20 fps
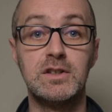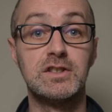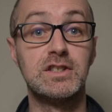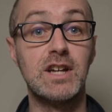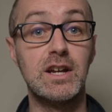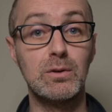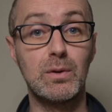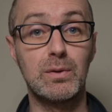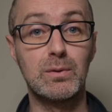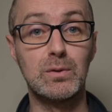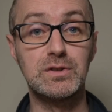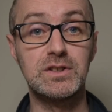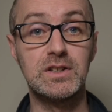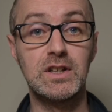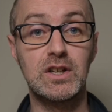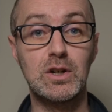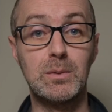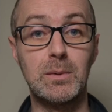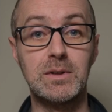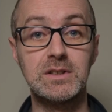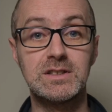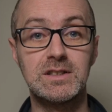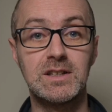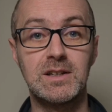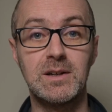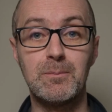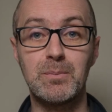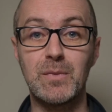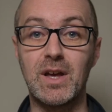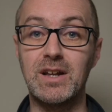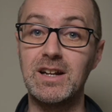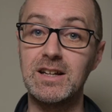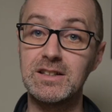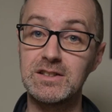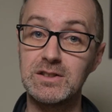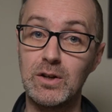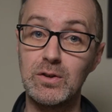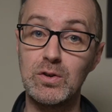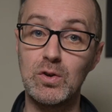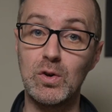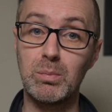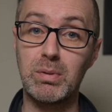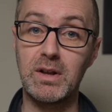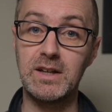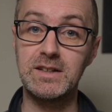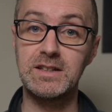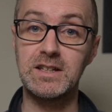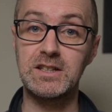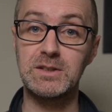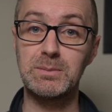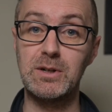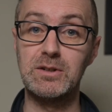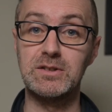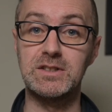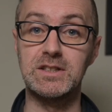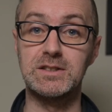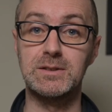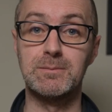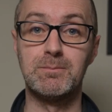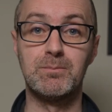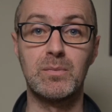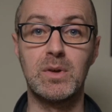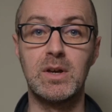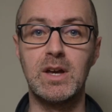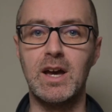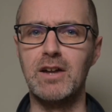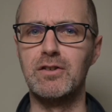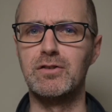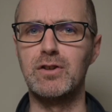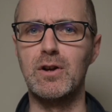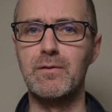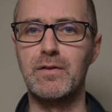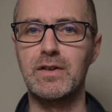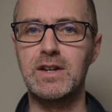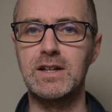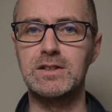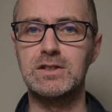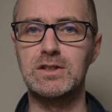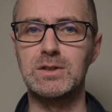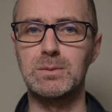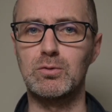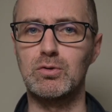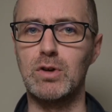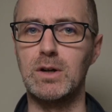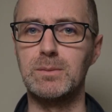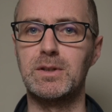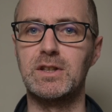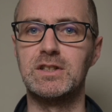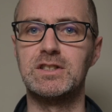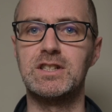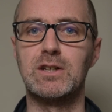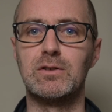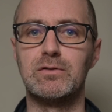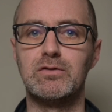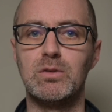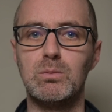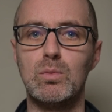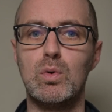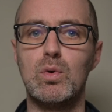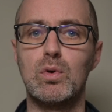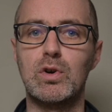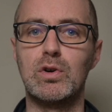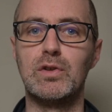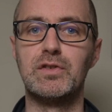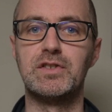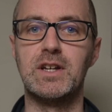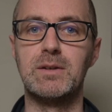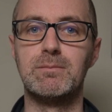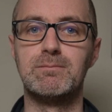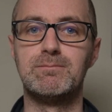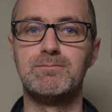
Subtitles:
Share your thoughts in the comments and let us know your plating experiences. And don't forget to subscribe to the channel for more content.